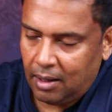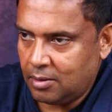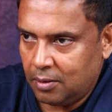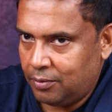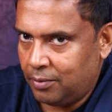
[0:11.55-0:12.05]

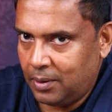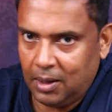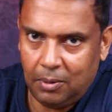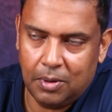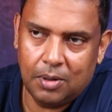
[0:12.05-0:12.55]
As of when
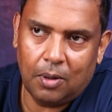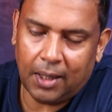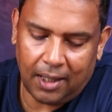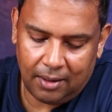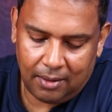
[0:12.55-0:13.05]
he was
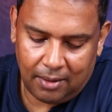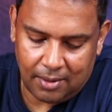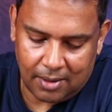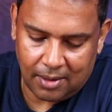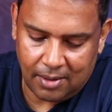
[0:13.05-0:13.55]
talking,
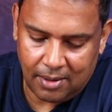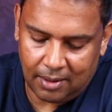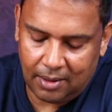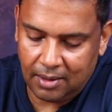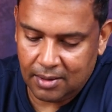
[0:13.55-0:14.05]
he says these are
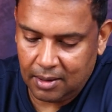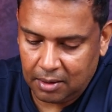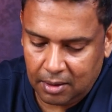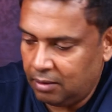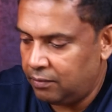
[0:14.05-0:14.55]
things that
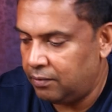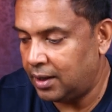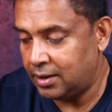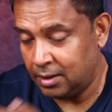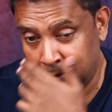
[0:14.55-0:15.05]

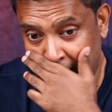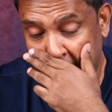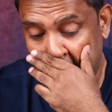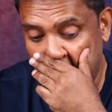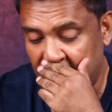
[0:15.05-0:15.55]
affect
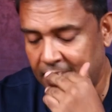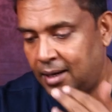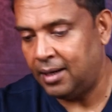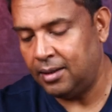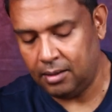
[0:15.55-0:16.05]
immediately,
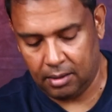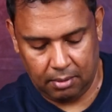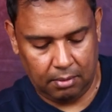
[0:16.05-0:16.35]
and